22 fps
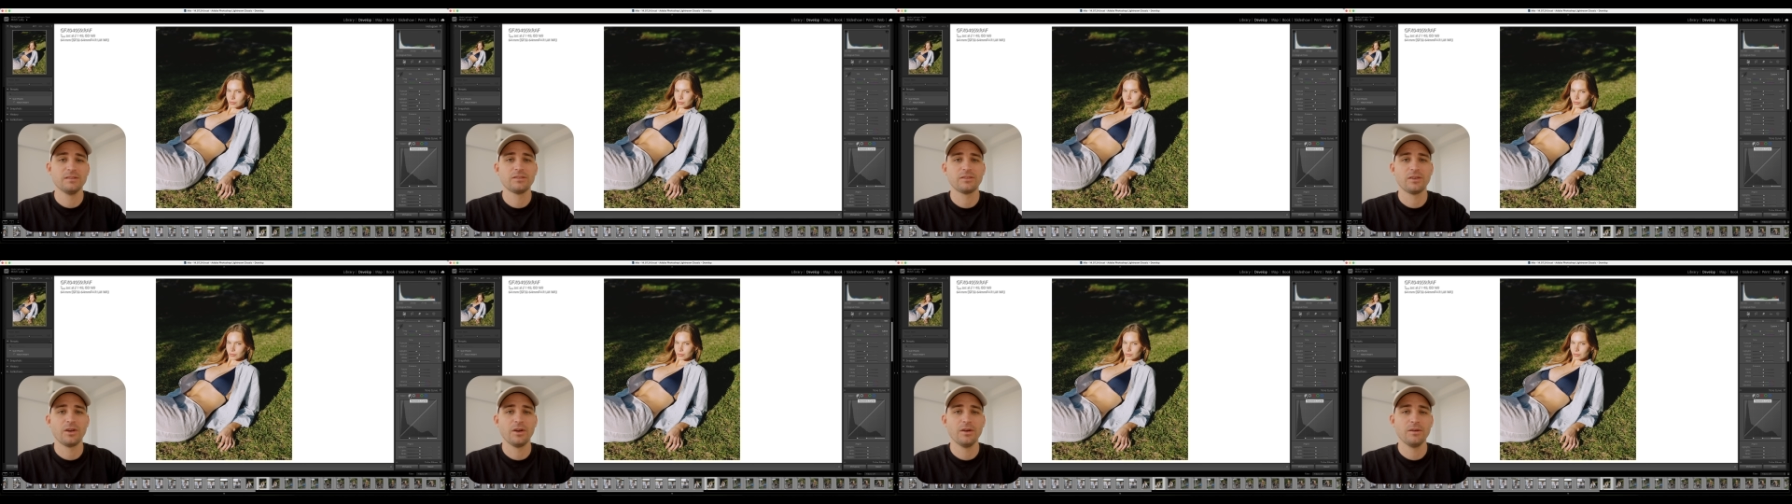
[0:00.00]

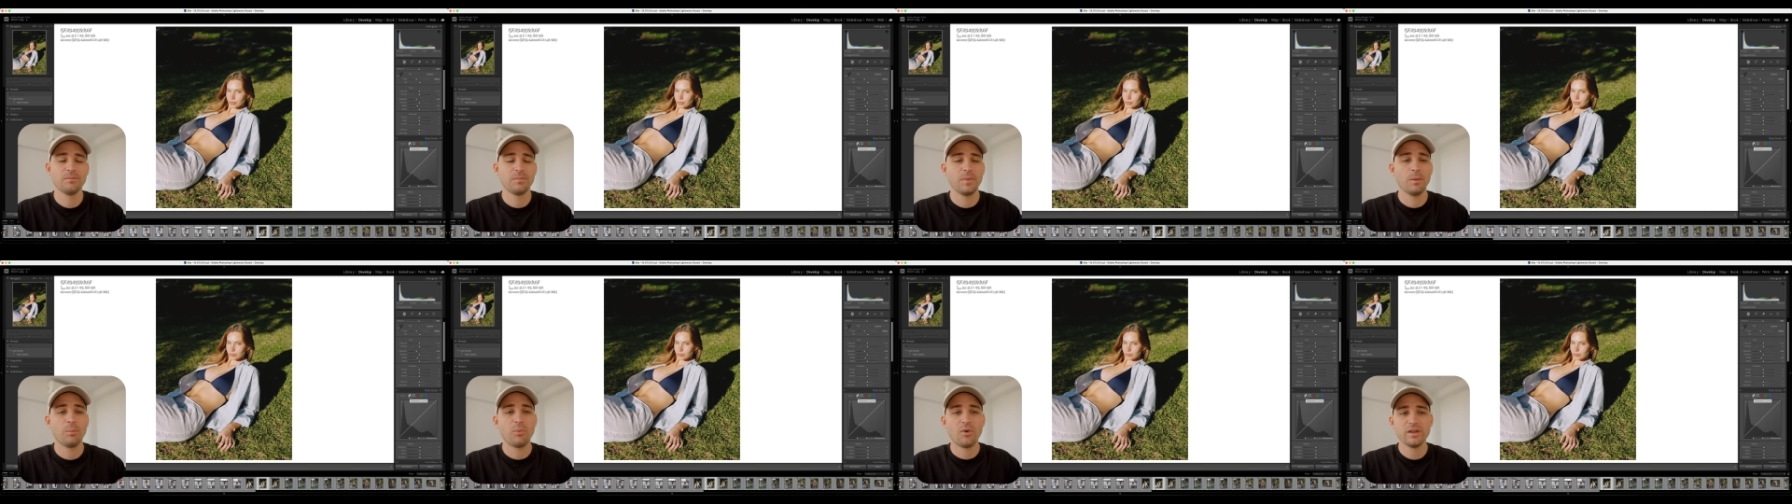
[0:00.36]
So
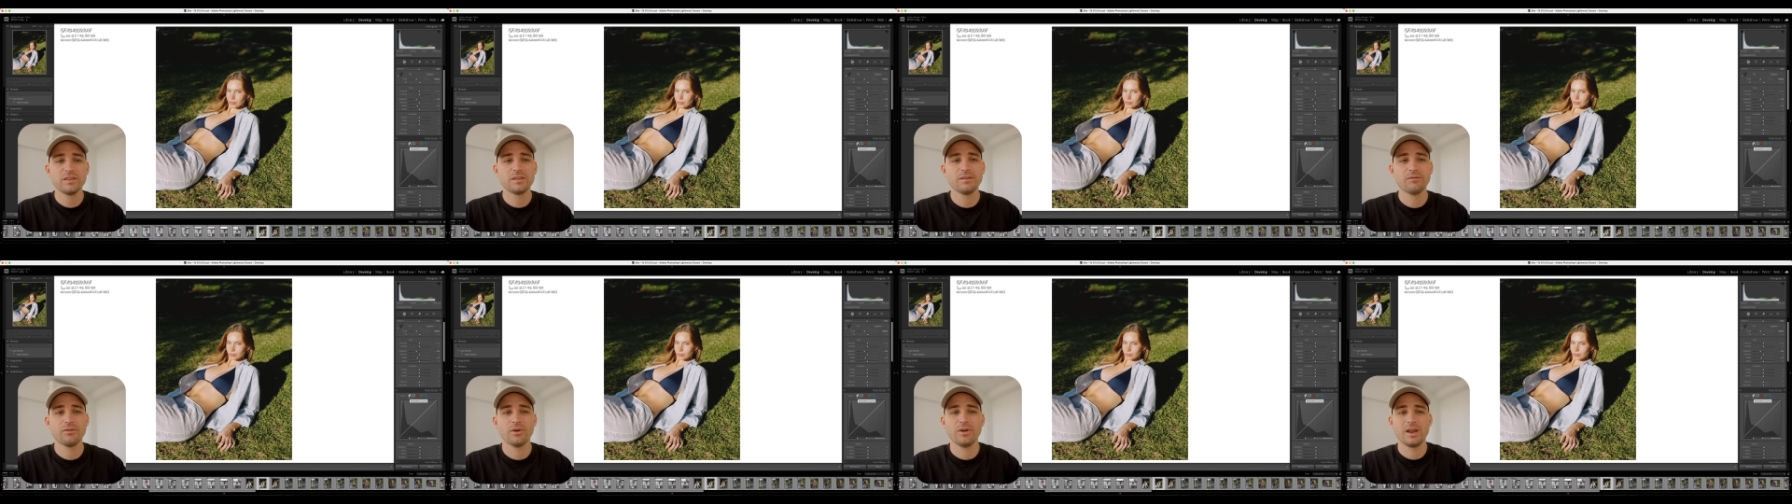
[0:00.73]
the
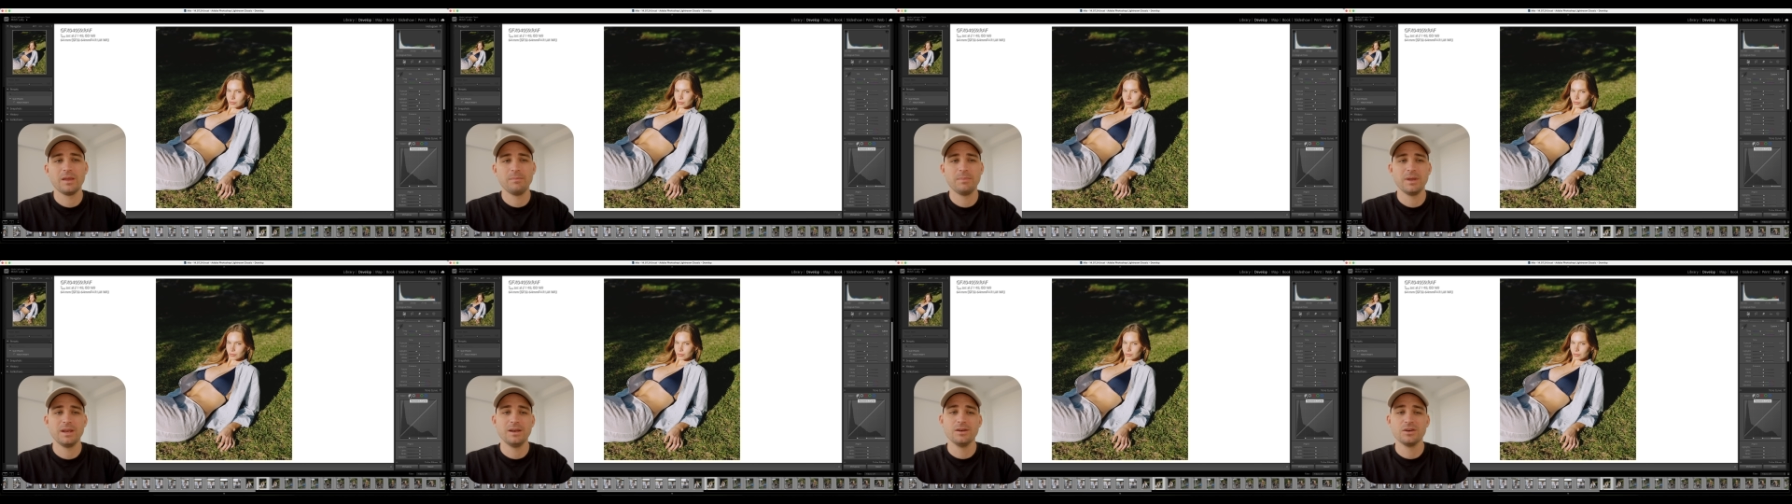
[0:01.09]
points have already
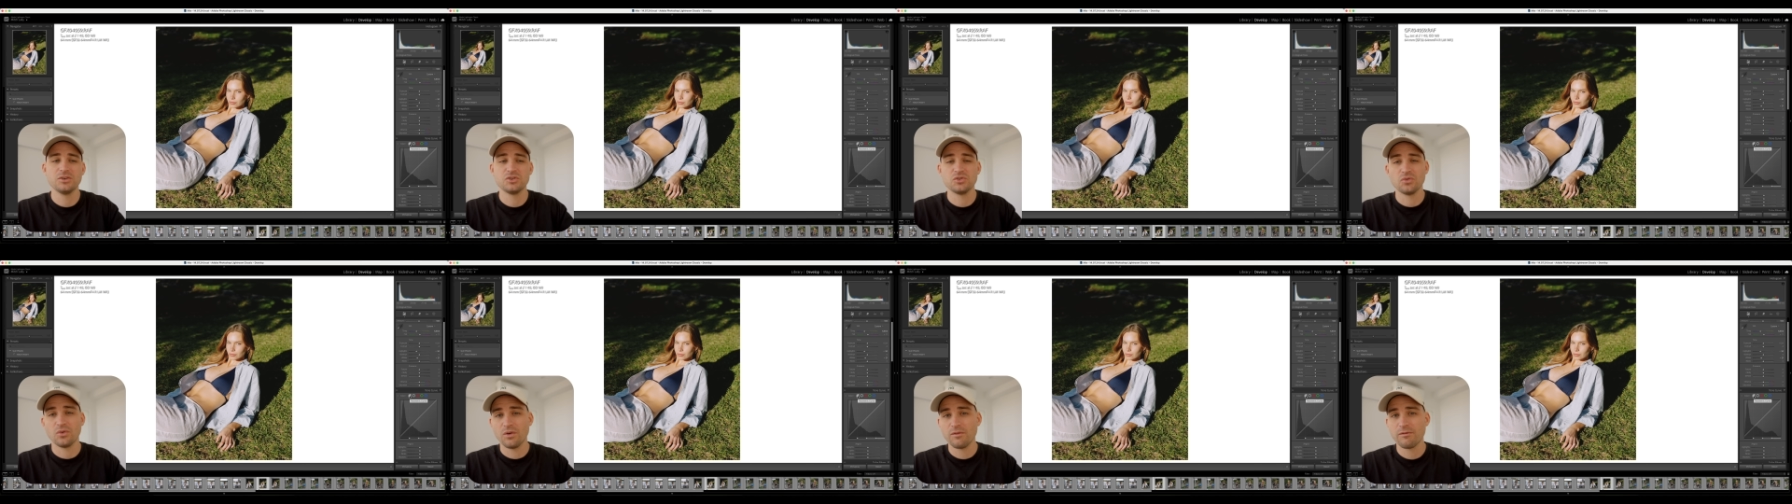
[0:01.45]
been
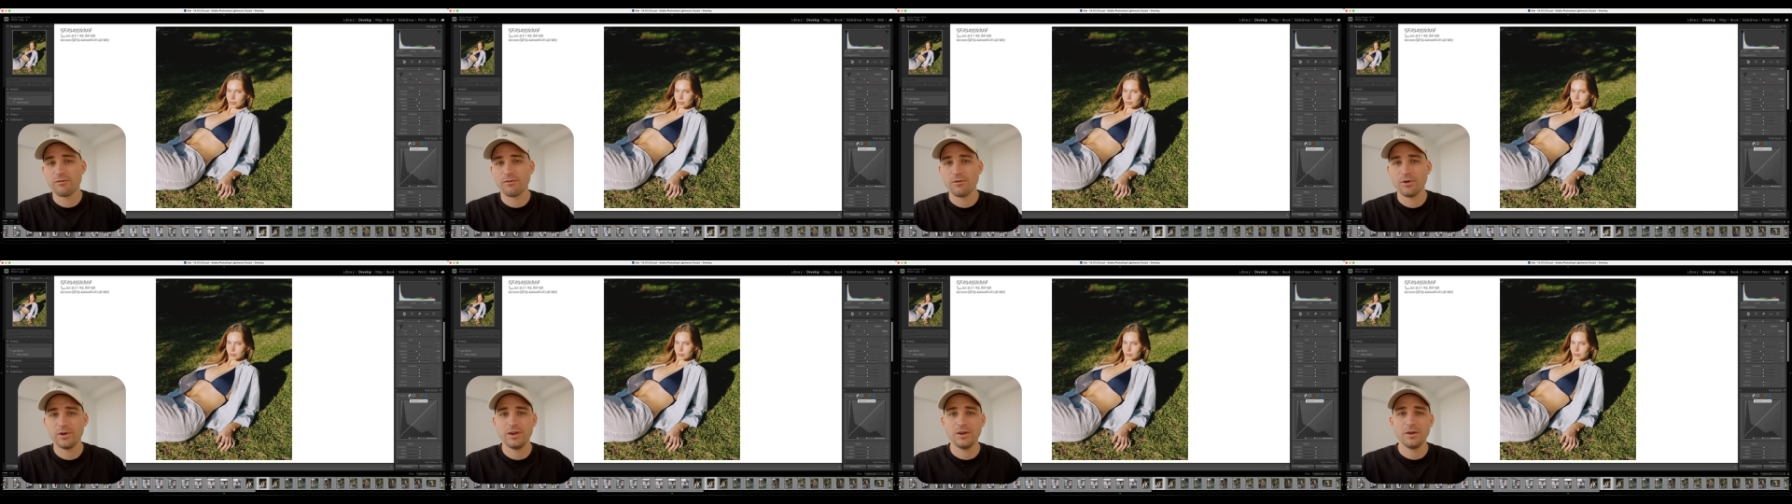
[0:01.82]
drawn
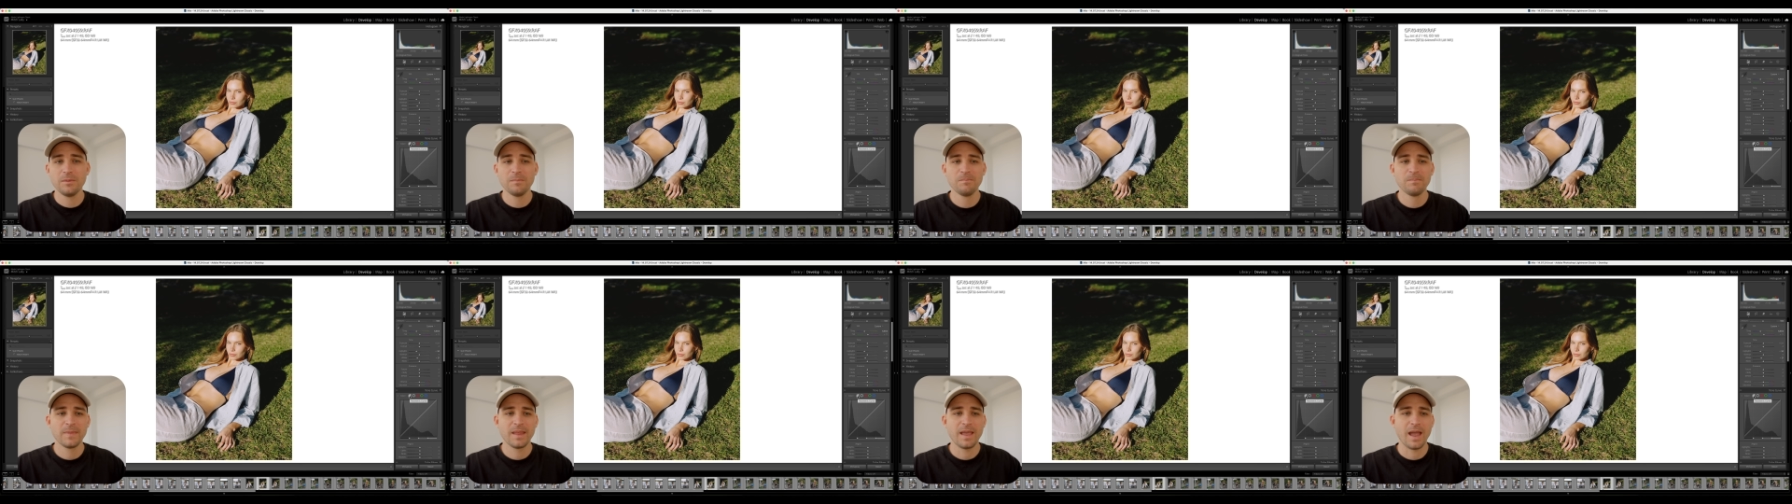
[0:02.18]
for you,
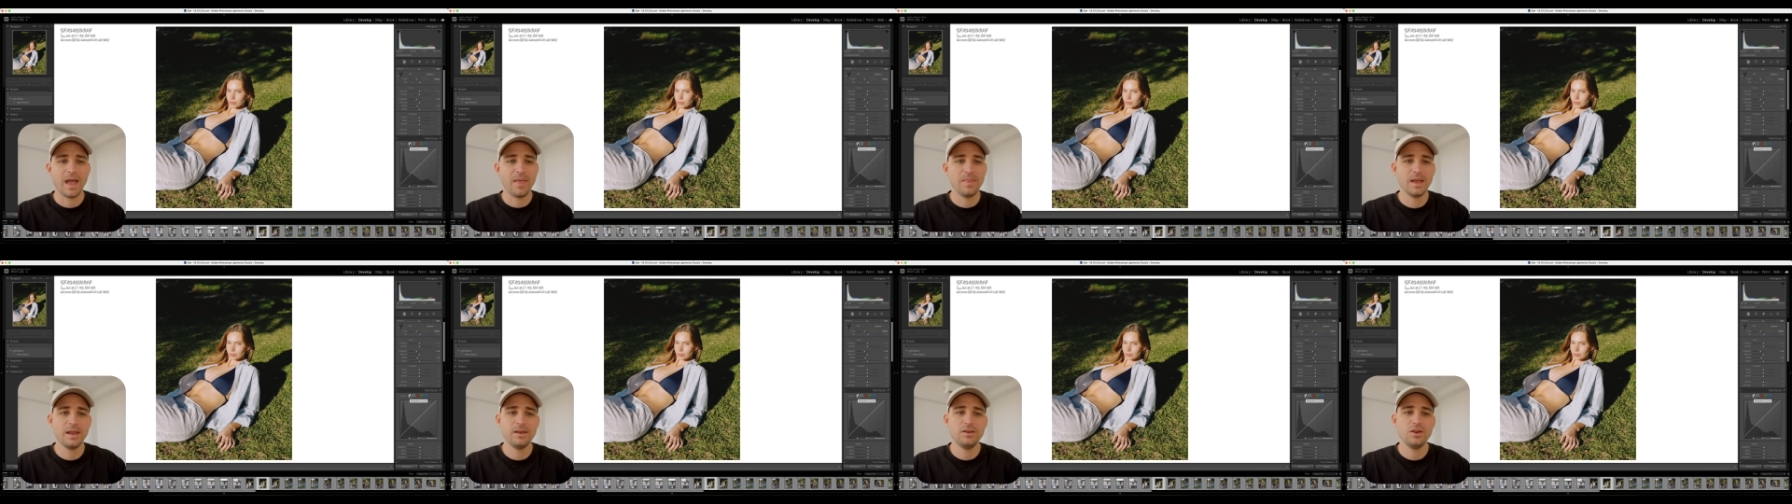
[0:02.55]

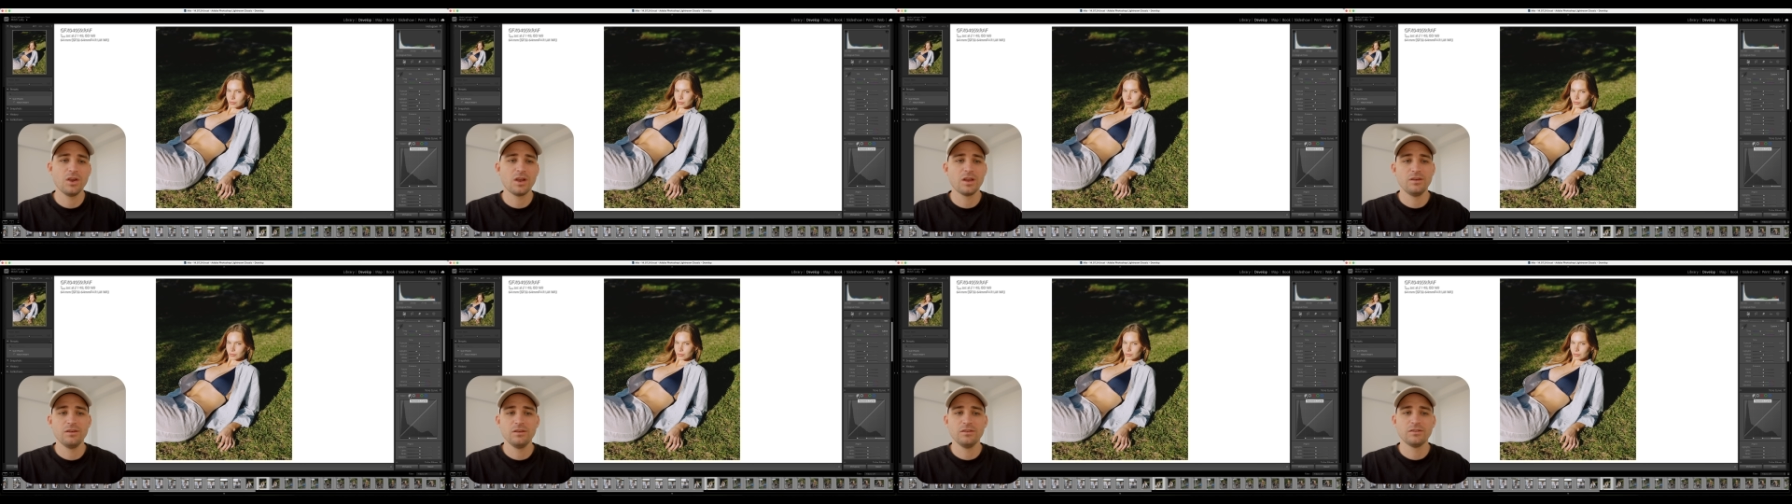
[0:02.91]
and then you
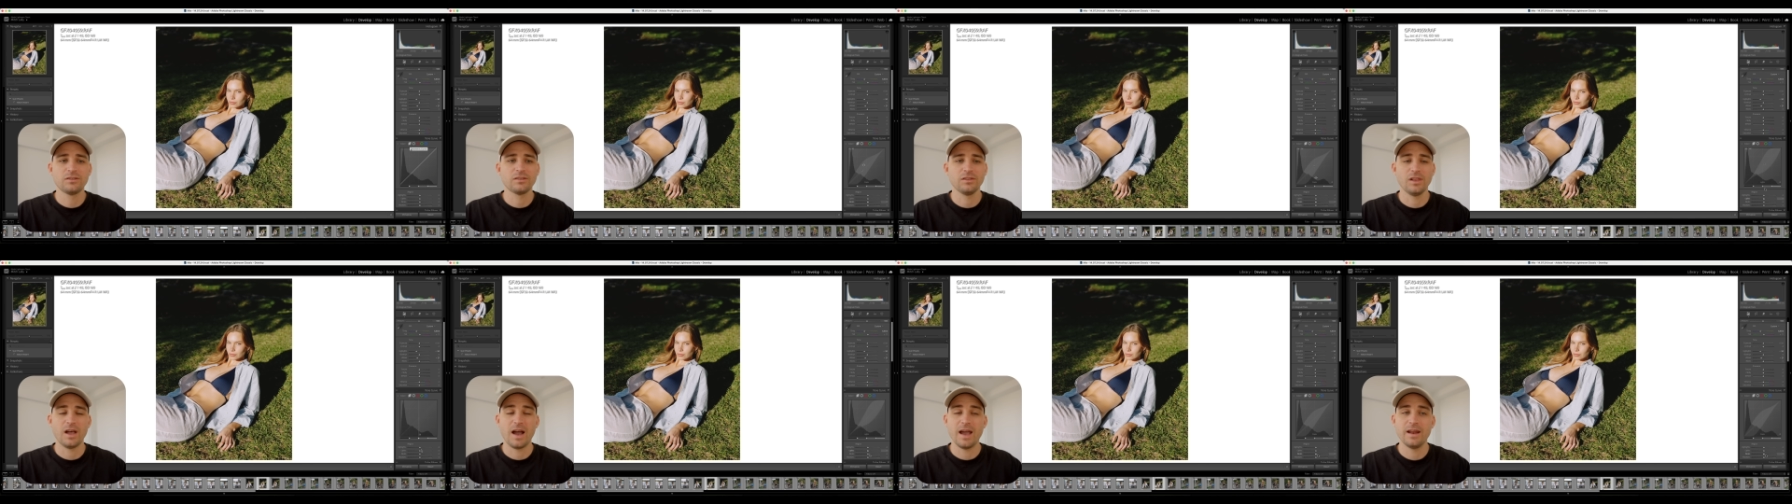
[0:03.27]
can use
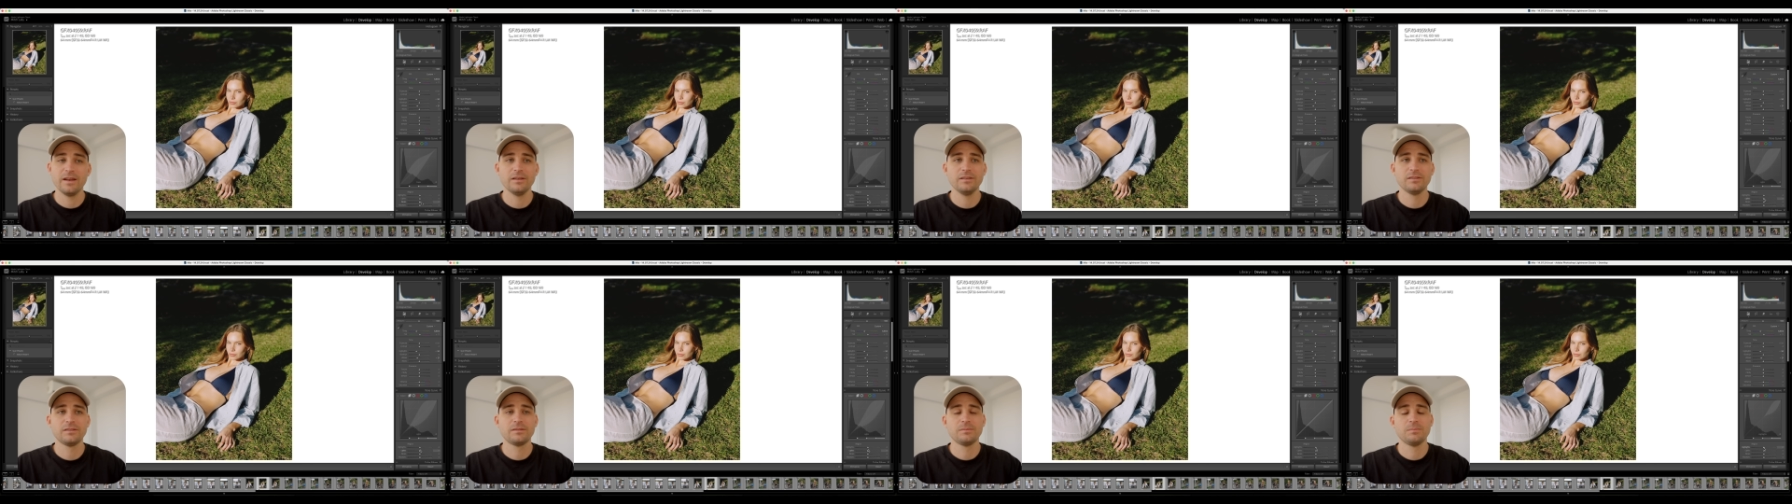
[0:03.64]

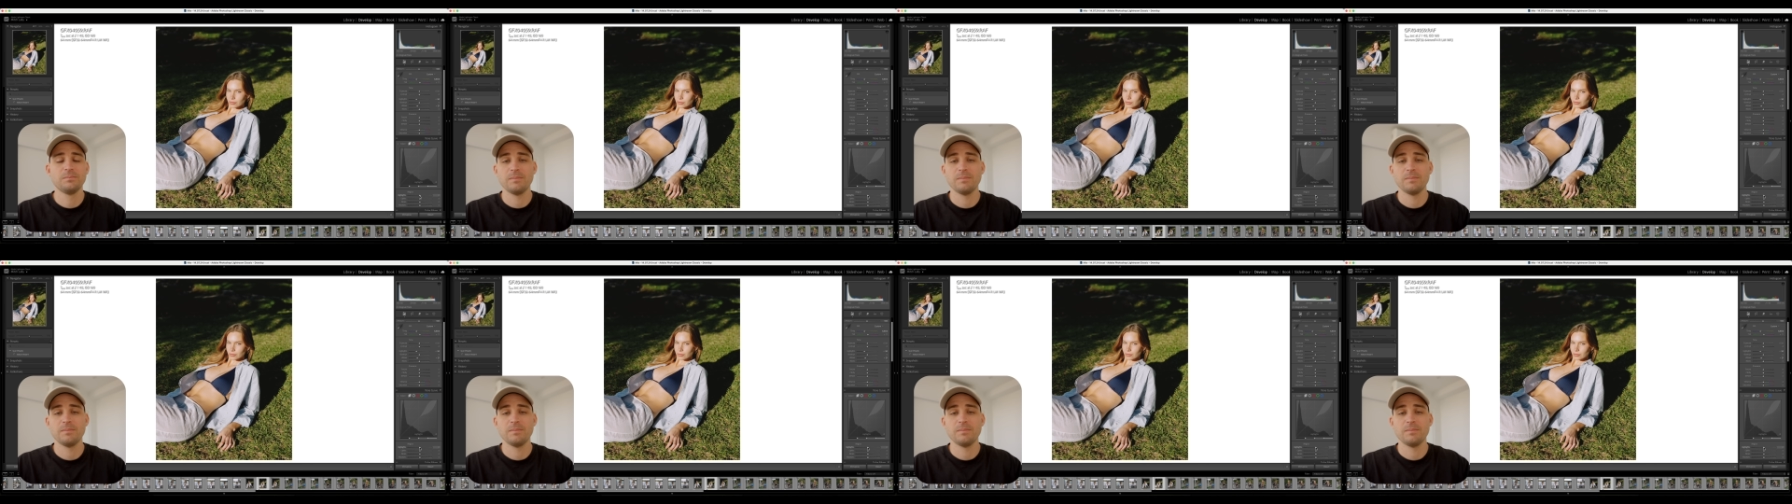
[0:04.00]
sliders.